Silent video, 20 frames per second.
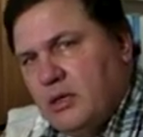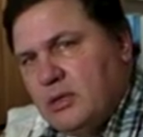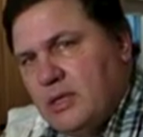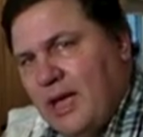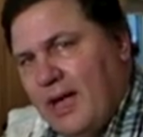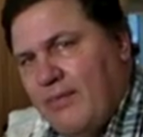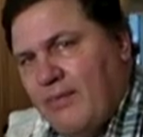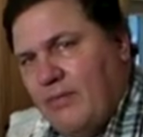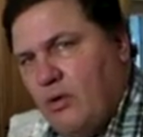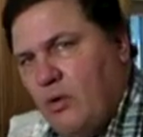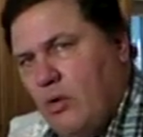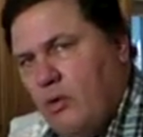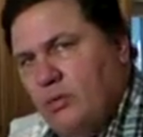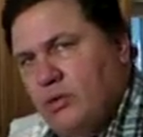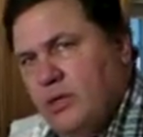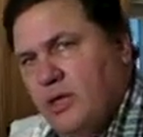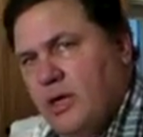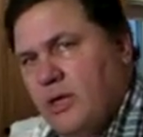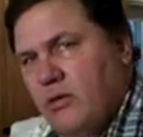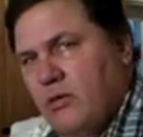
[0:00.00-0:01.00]
to have it hold
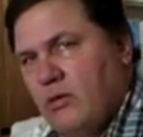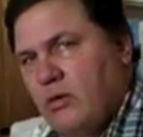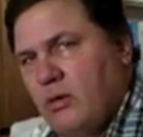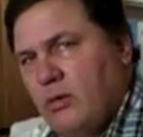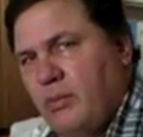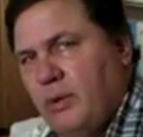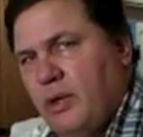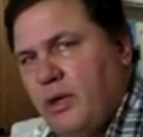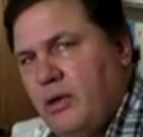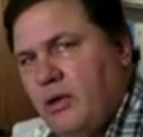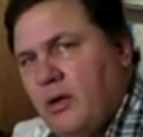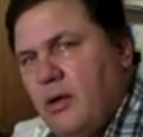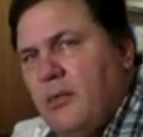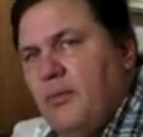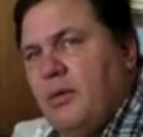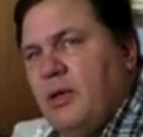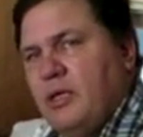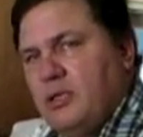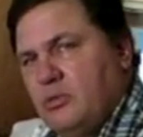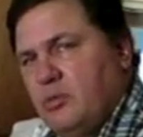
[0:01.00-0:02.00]
together a little bit,
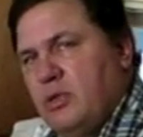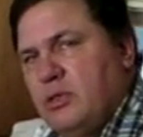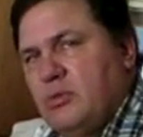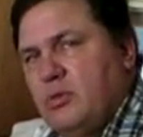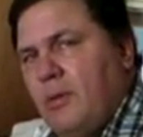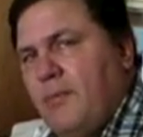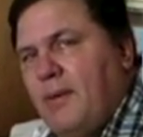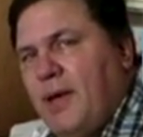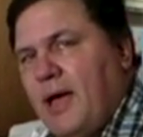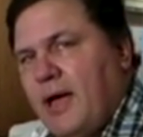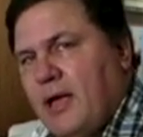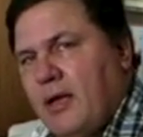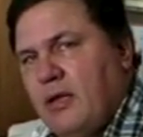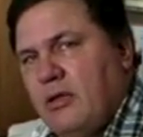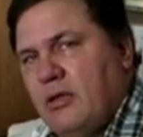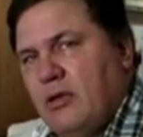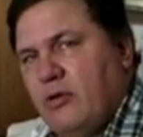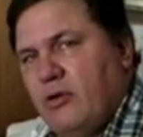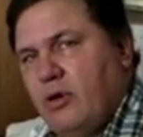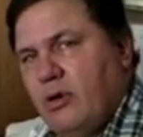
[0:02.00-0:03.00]
because once we pack it in
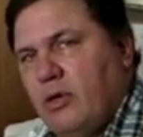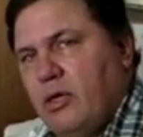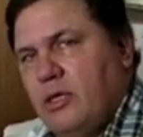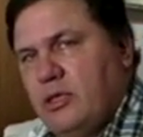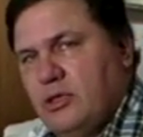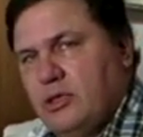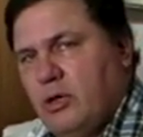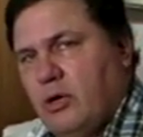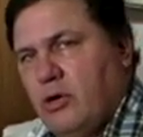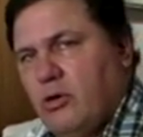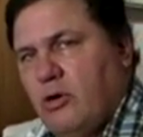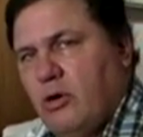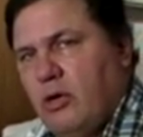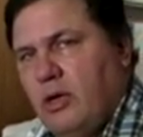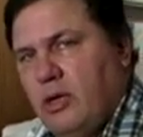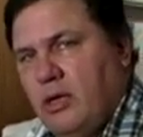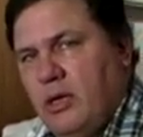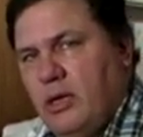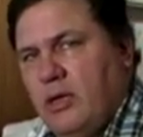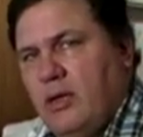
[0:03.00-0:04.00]
the turkey and start
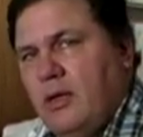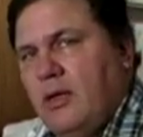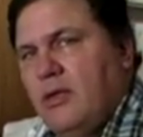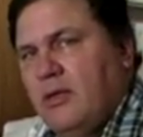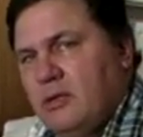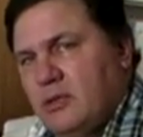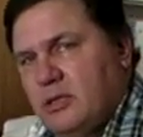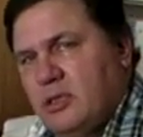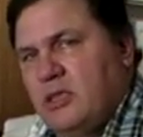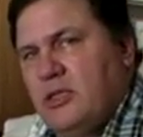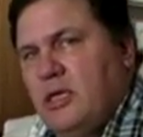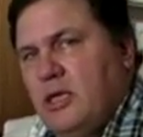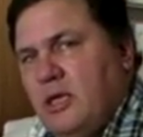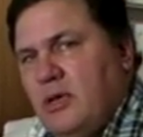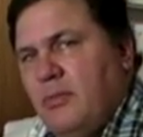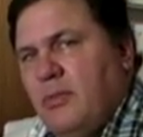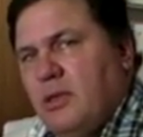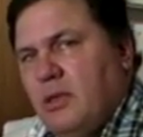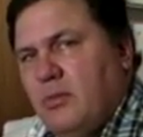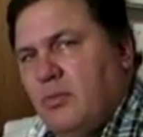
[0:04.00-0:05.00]
cooking it, the
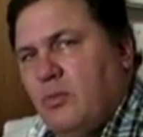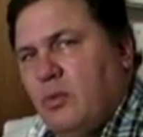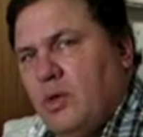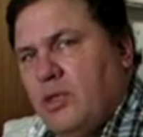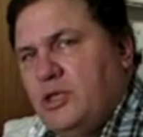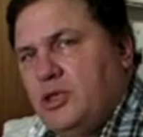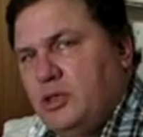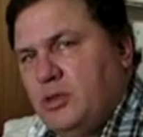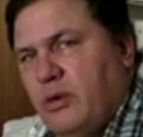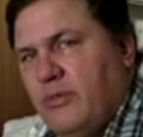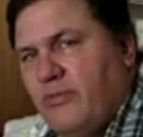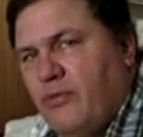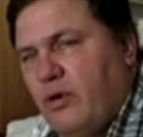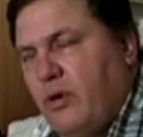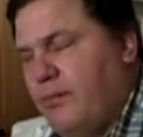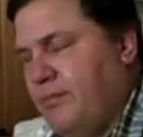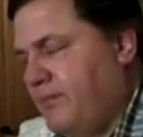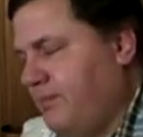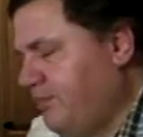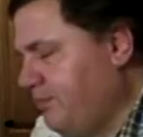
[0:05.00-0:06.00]
steam and the moisture
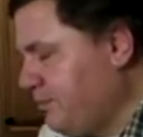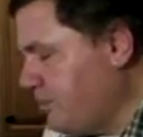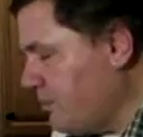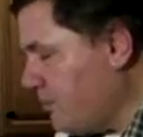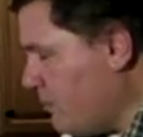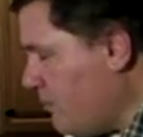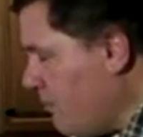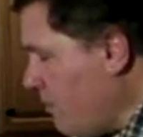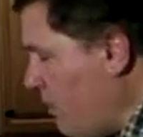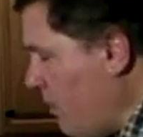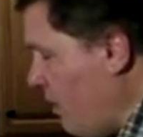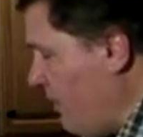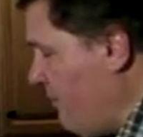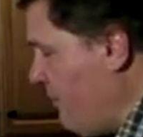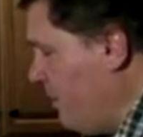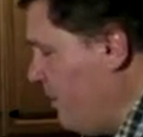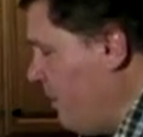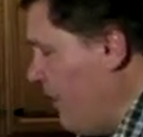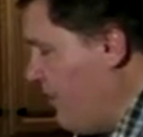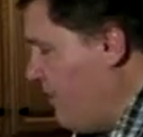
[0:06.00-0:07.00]
from
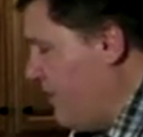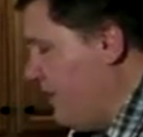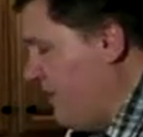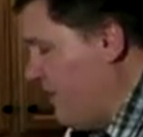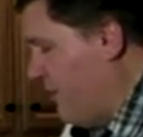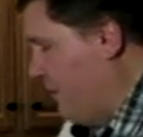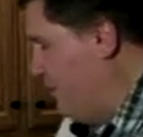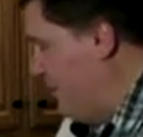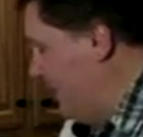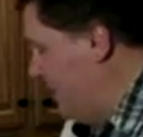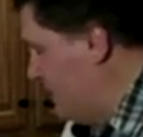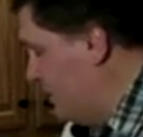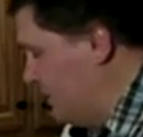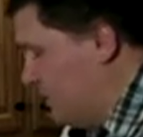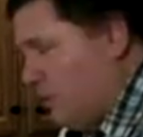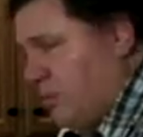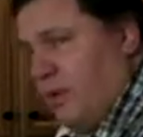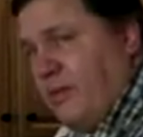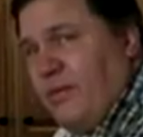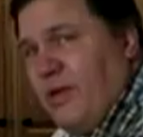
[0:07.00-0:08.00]
all the different pieces
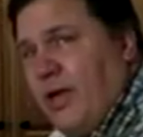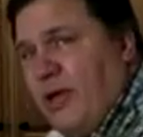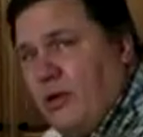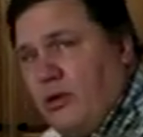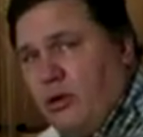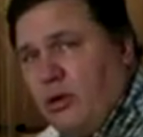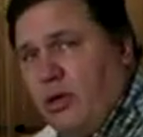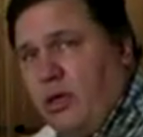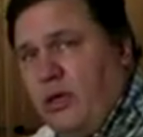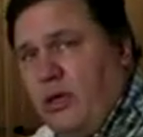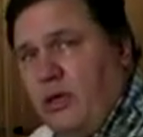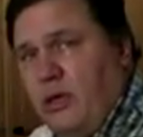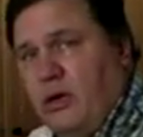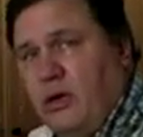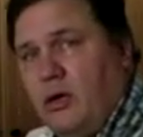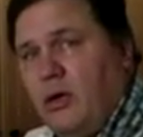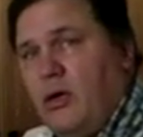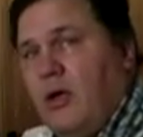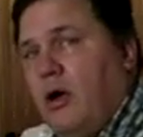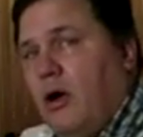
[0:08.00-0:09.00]
that we've got cooking here
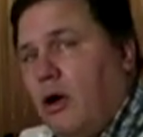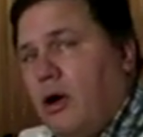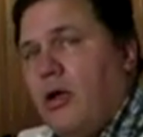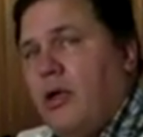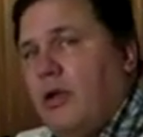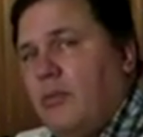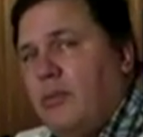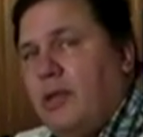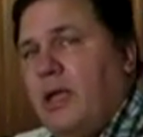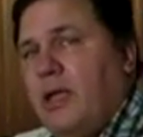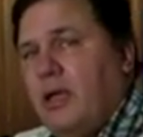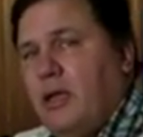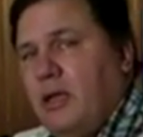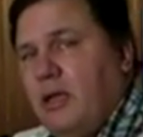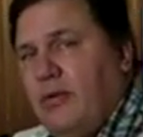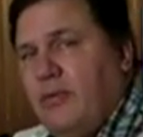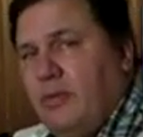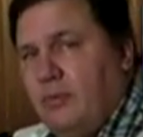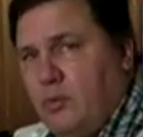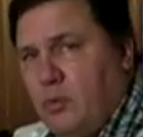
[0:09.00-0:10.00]
are going to make it
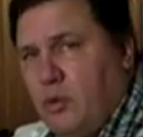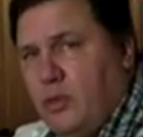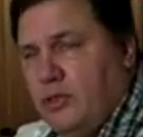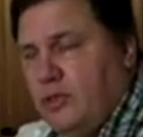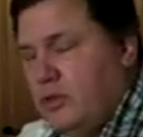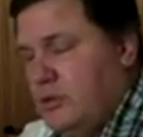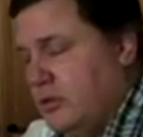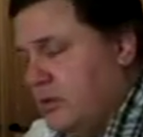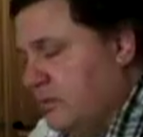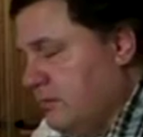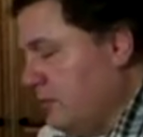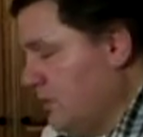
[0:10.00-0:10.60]
even moister.